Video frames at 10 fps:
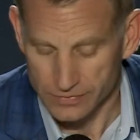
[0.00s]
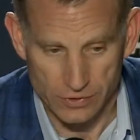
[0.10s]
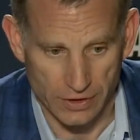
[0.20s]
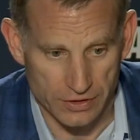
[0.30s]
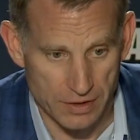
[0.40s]

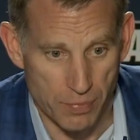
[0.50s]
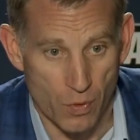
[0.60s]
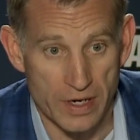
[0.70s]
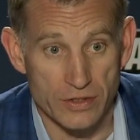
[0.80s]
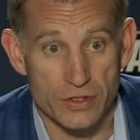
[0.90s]
60
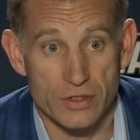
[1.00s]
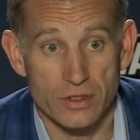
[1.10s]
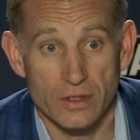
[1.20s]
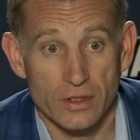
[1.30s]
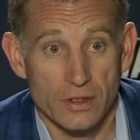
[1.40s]
points.
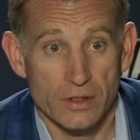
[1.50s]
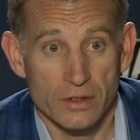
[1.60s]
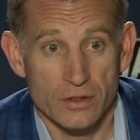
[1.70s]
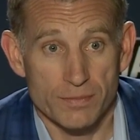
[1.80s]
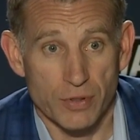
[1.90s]

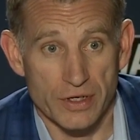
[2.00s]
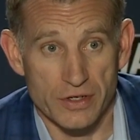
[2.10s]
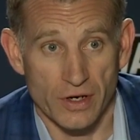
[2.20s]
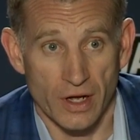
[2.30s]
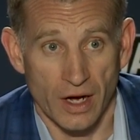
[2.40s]
It's pretty
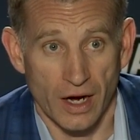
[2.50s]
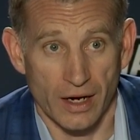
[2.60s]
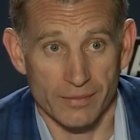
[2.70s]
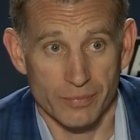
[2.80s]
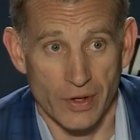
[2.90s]
good
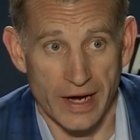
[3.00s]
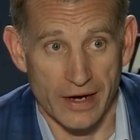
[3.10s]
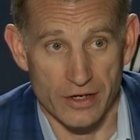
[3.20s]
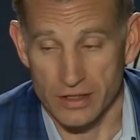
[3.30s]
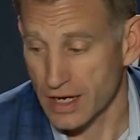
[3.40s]
play out of
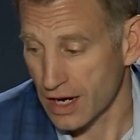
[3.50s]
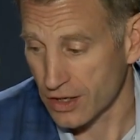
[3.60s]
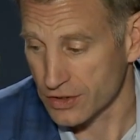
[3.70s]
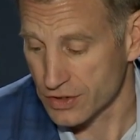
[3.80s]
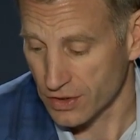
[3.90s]
your
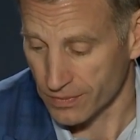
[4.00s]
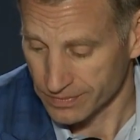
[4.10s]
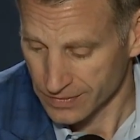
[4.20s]
guards. You know,